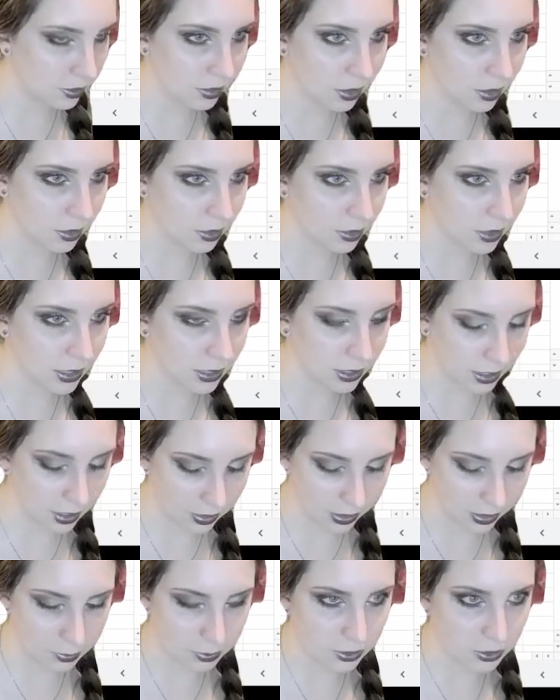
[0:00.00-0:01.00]
All right, now
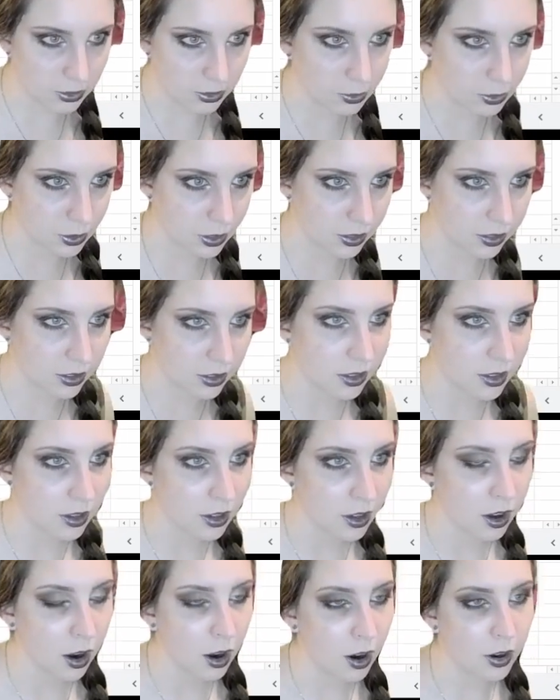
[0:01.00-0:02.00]
that one's no good.
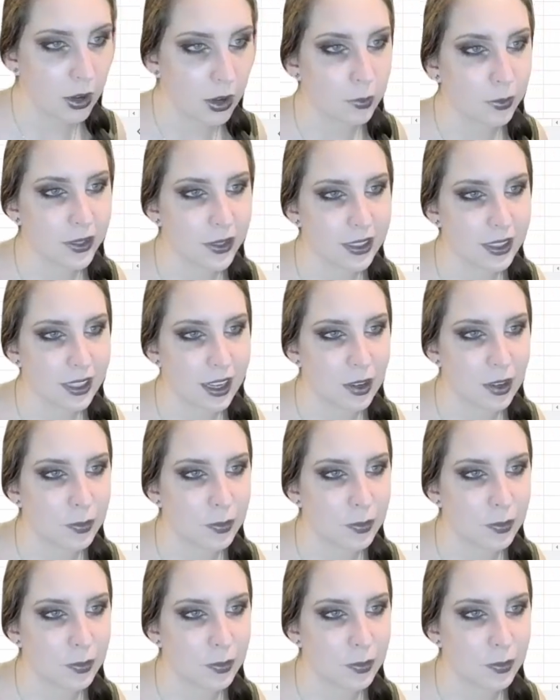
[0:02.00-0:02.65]
All right, 1 to 10.